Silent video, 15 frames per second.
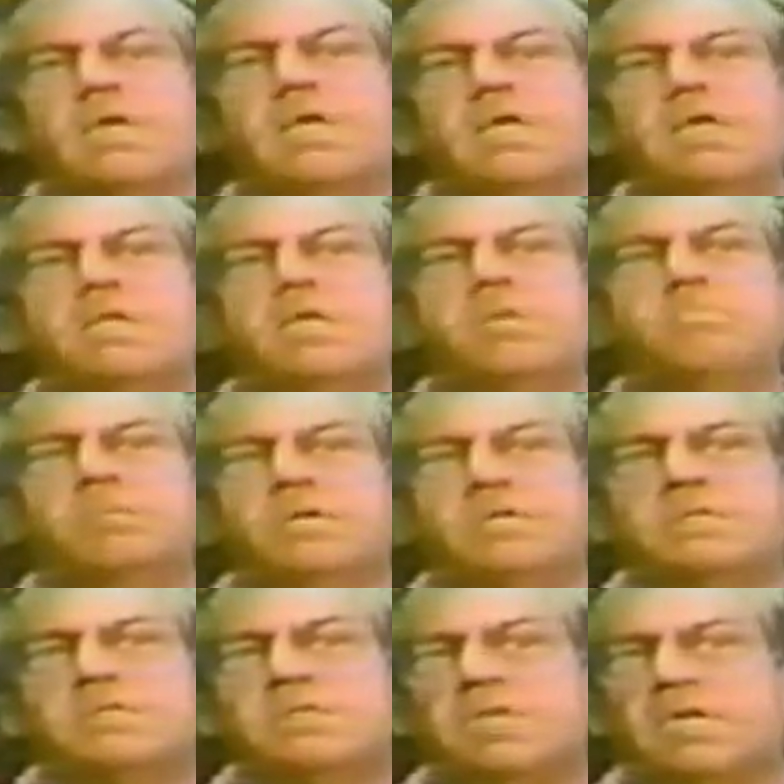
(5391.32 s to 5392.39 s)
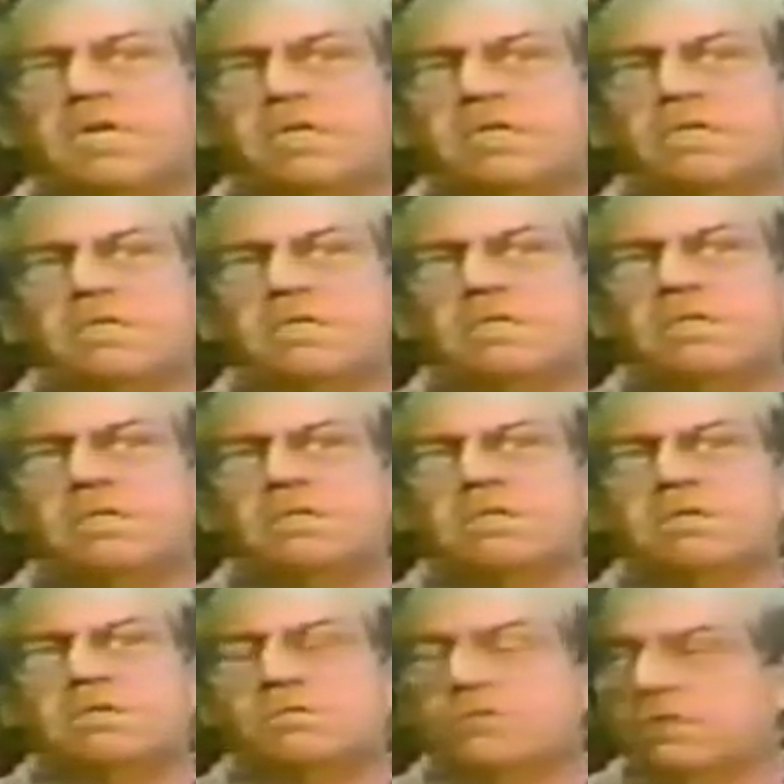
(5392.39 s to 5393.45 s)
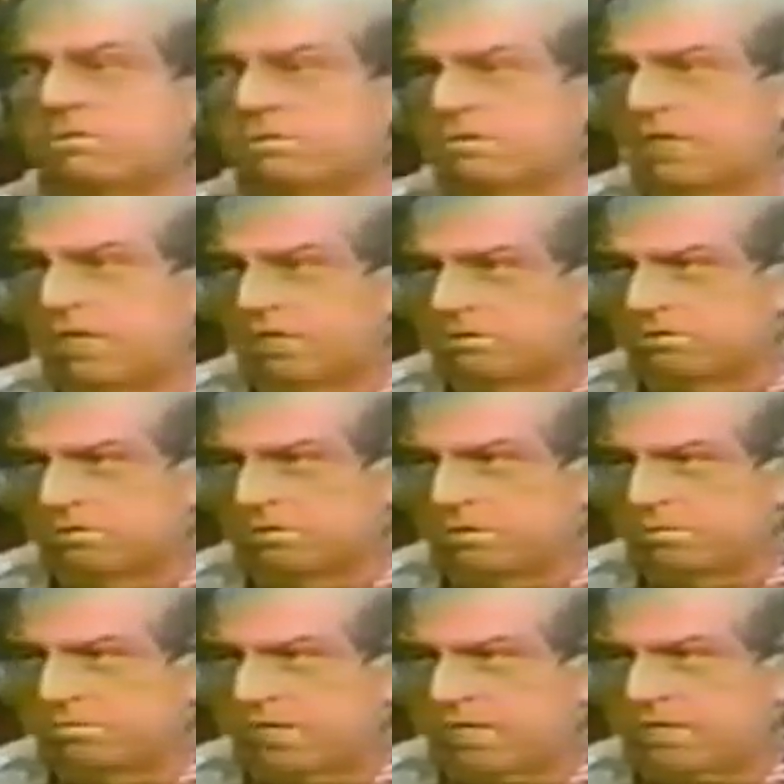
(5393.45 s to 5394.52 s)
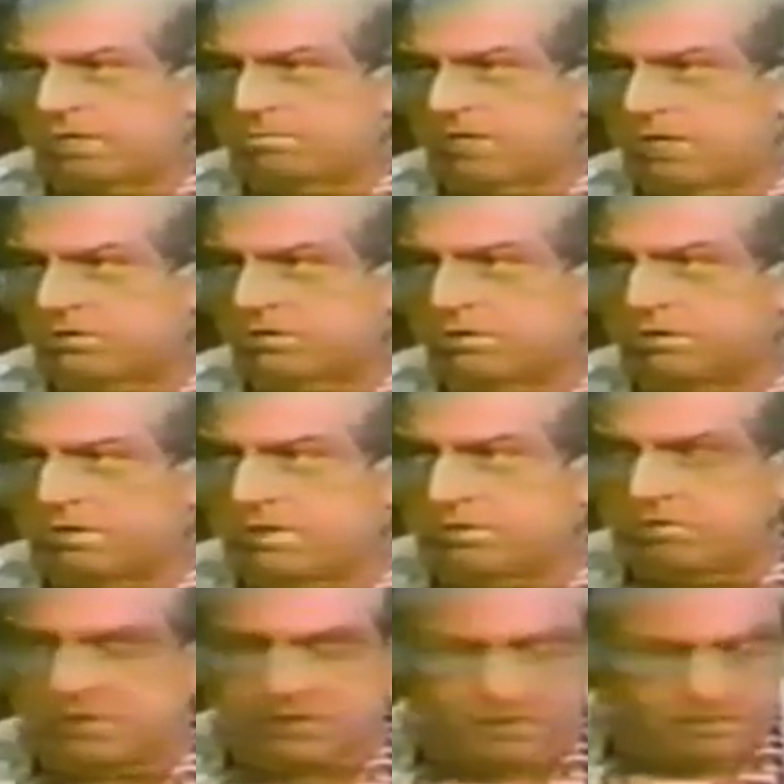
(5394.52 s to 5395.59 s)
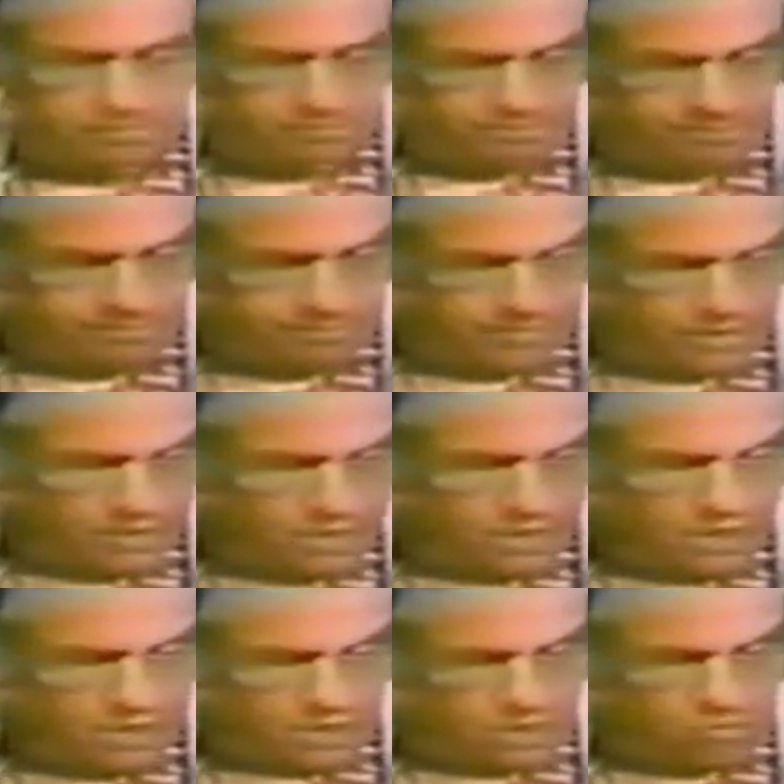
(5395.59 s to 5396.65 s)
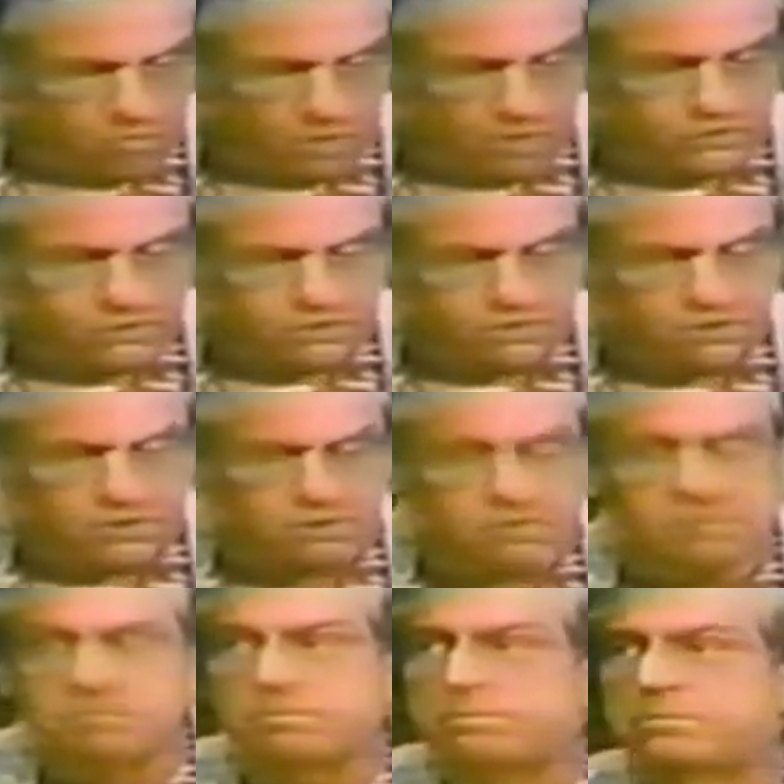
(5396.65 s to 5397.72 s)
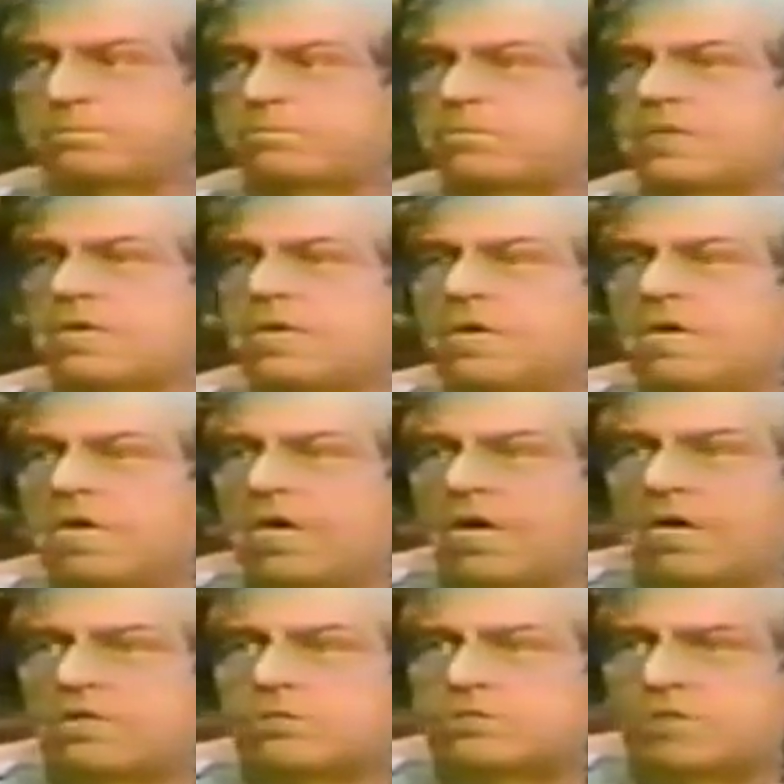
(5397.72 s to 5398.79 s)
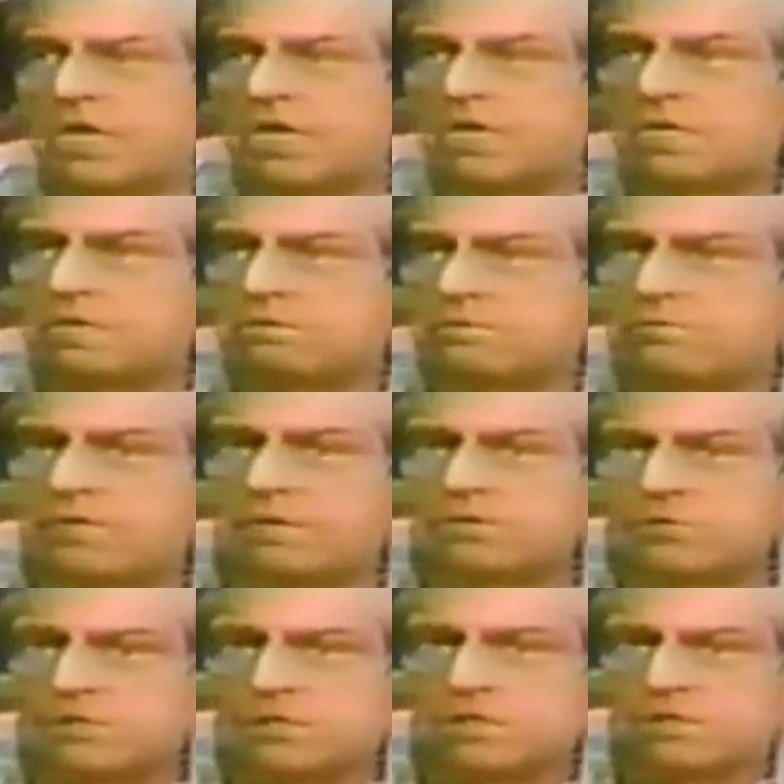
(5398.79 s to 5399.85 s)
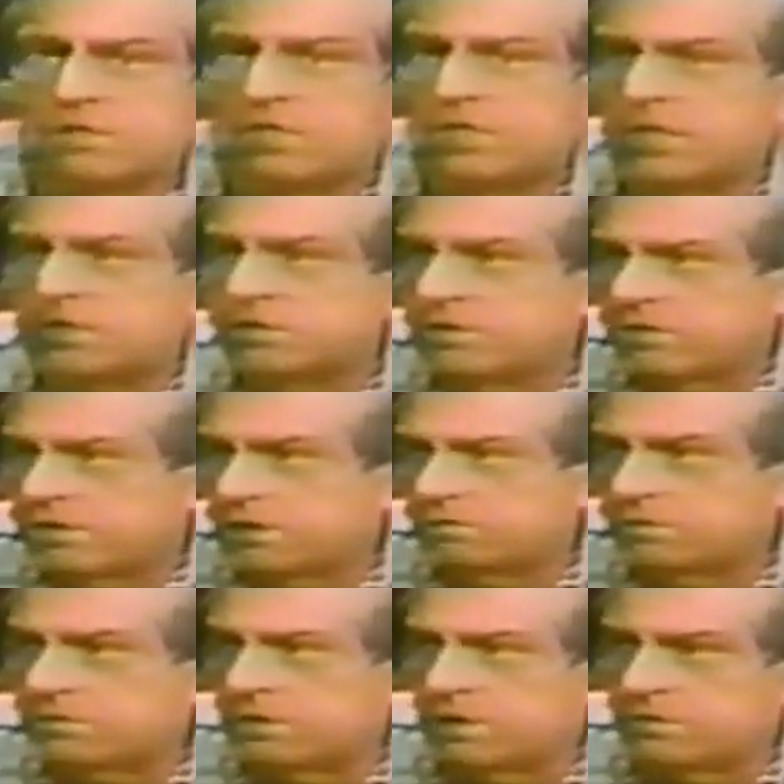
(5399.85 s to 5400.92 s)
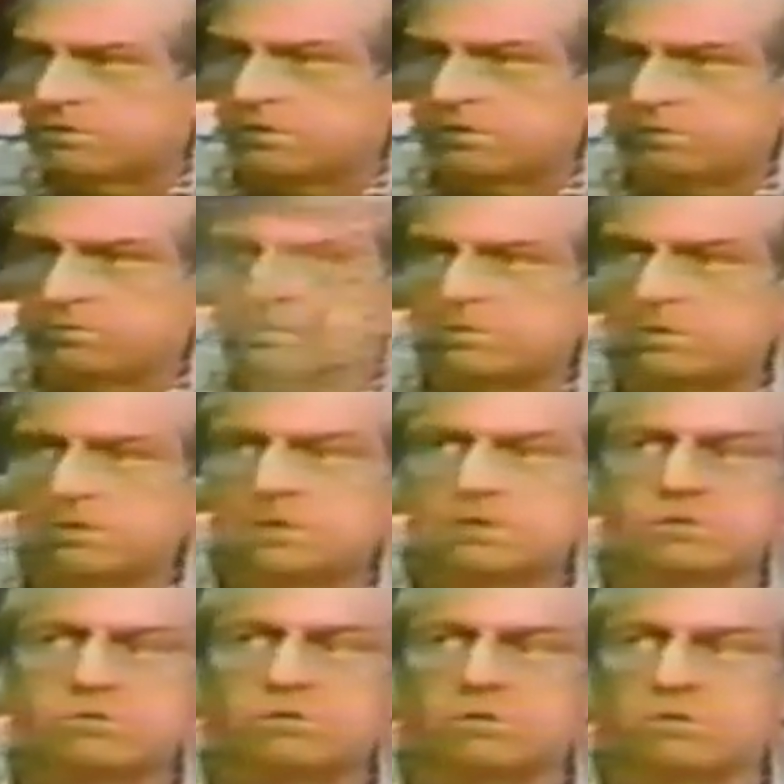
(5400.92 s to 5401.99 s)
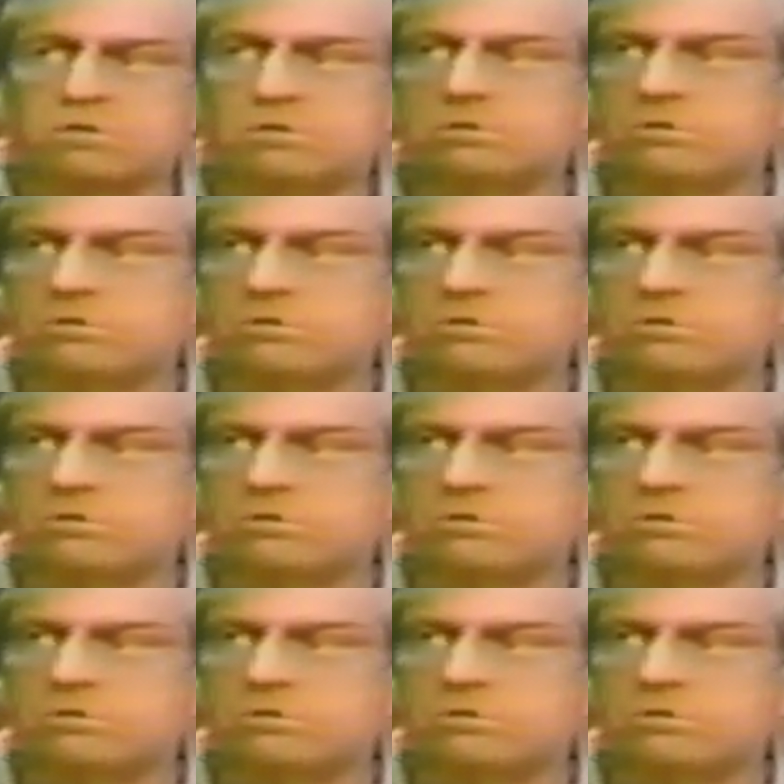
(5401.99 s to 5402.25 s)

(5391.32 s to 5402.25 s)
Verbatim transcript: they put uh, their general counsel, a man named Oscar Ewing, in Washington as head of the Federal Security Agency, which also controlled the U.S.